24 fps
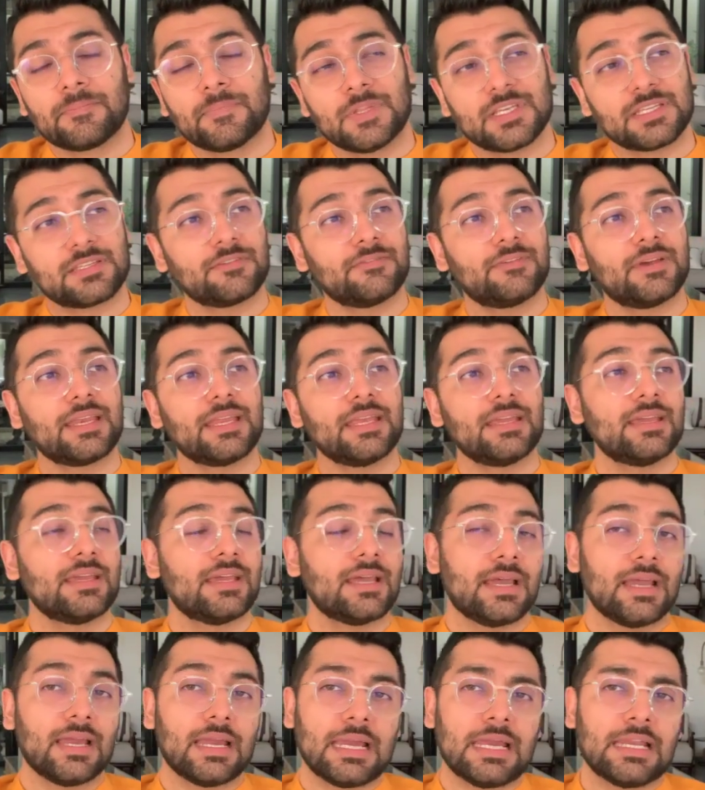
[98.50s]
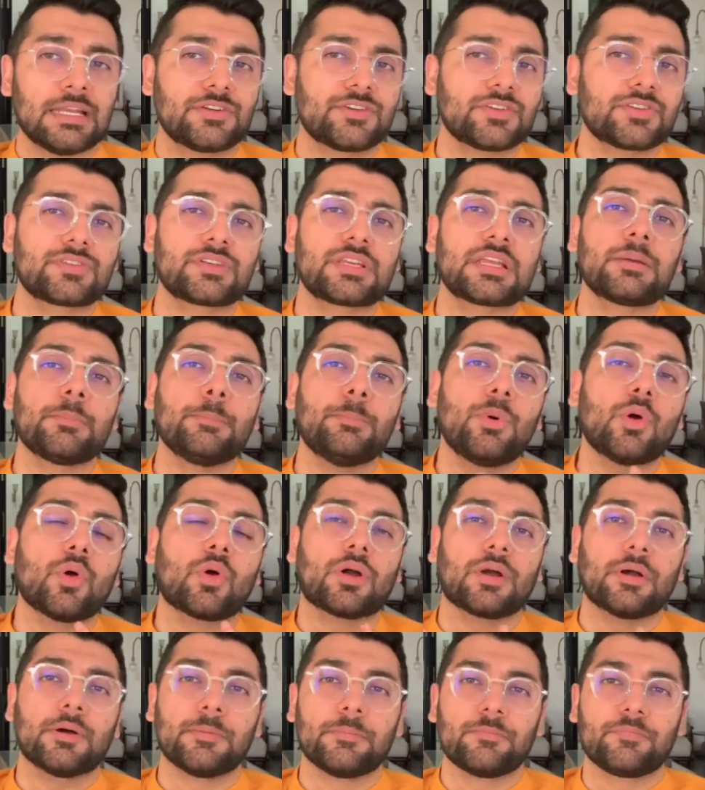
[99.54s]
There's a very interesting
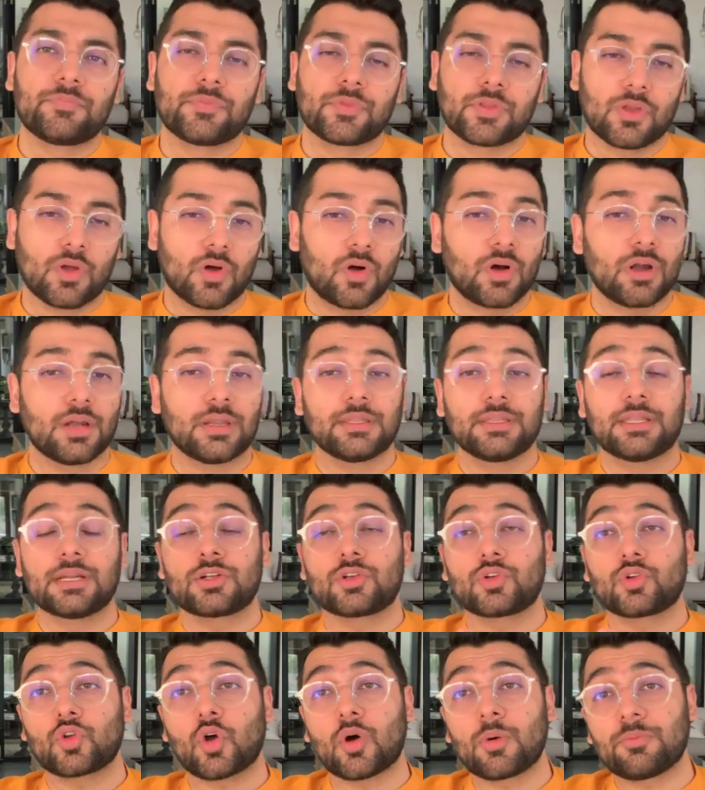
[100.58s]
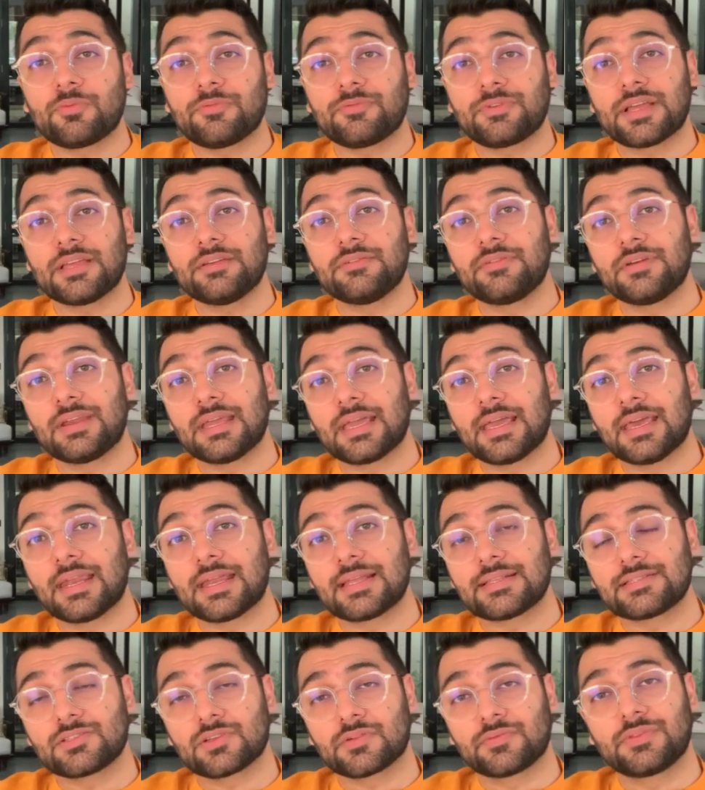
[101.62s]
book called The Top Five
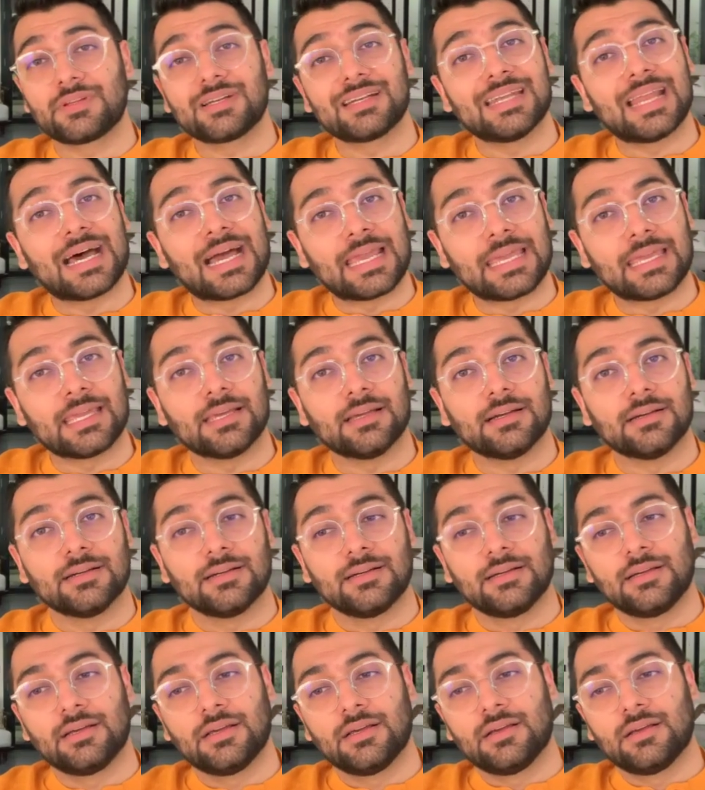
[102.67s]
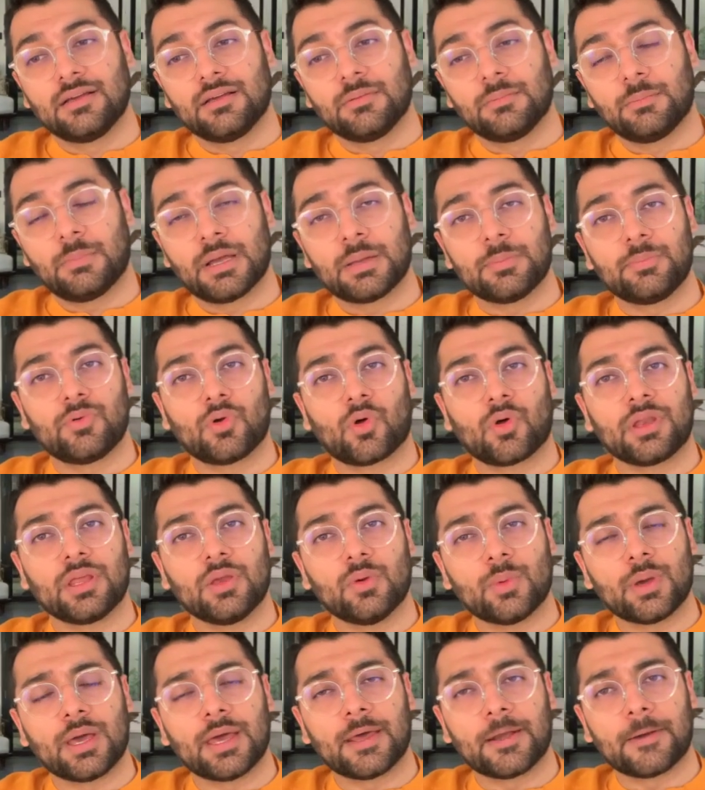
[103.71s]
Regrets of the Dying by
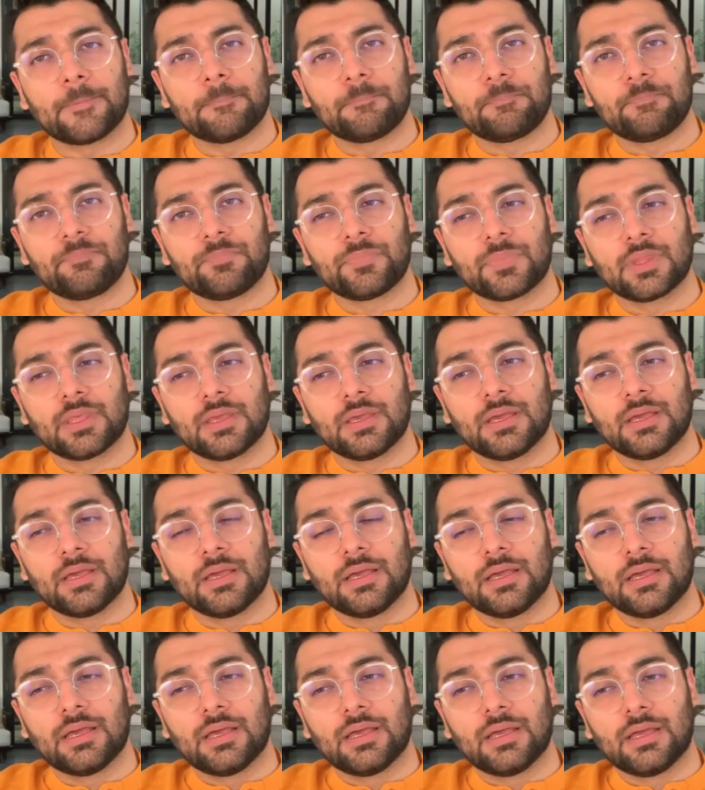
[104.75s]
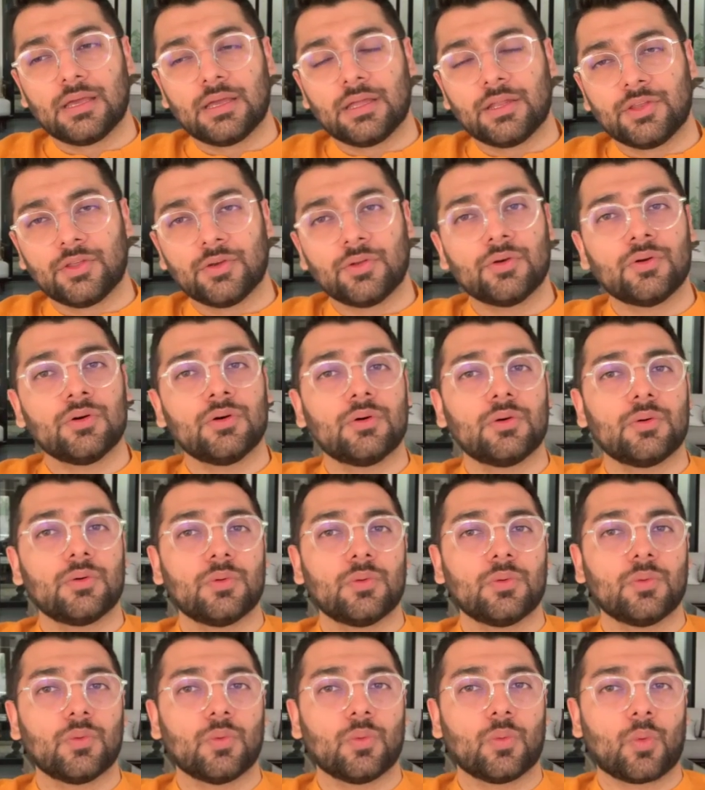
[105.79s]
Bronnie Ware. You know
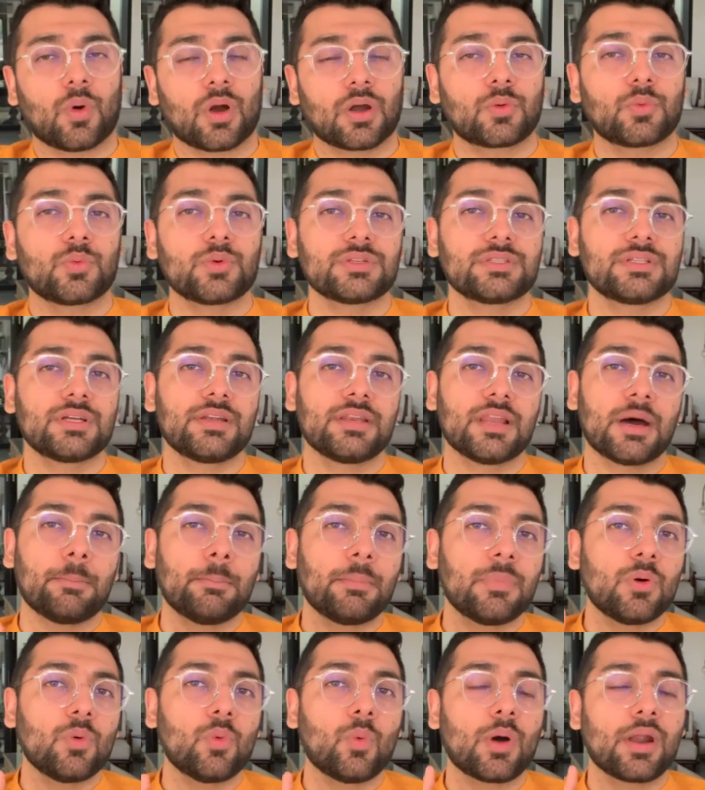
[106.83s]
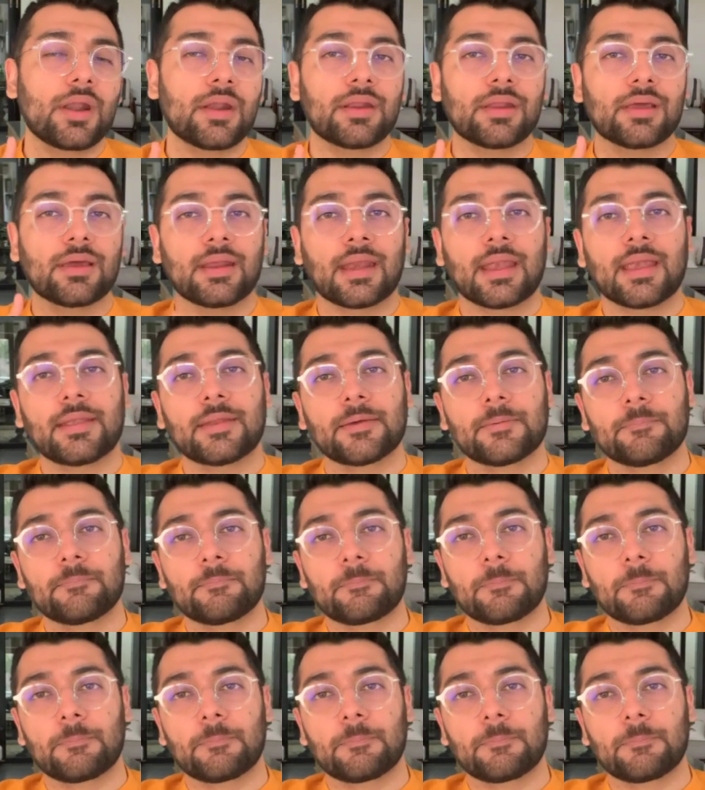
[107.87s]
what was the number one regret?